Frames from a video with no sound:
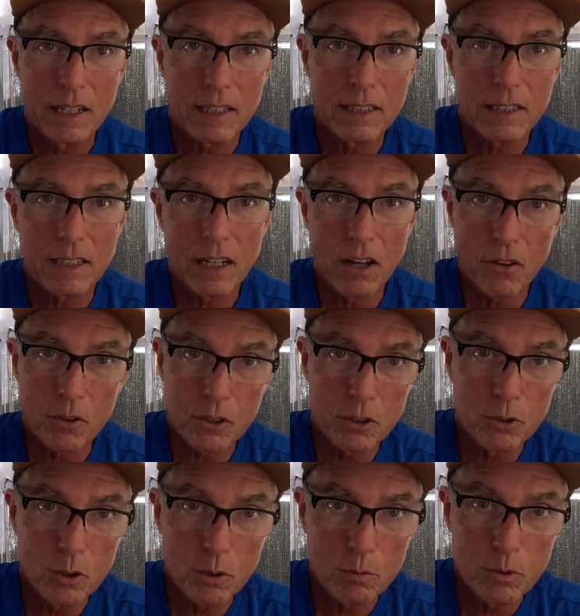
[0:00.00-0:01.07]
other
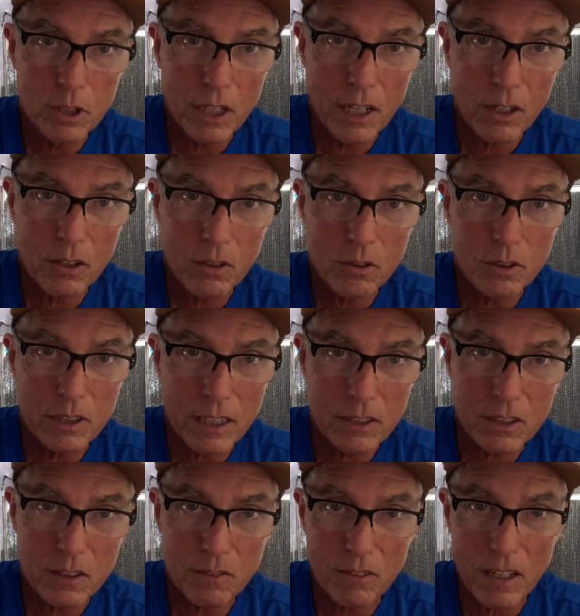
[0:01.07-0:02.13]
YouTube channel,
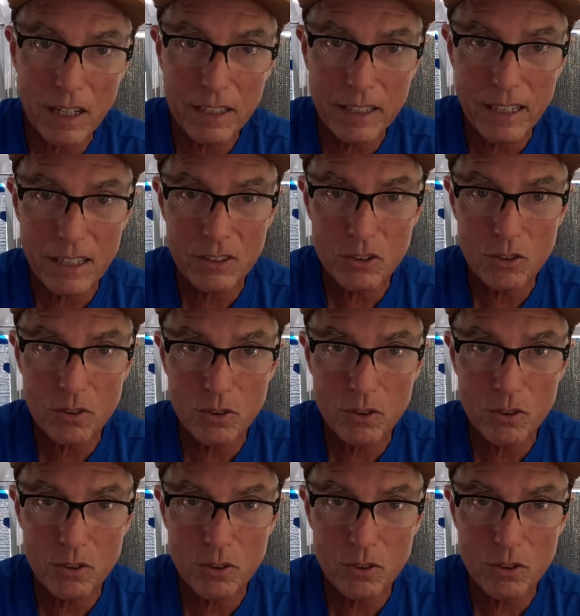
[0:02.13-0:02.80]
Texas Flycaster,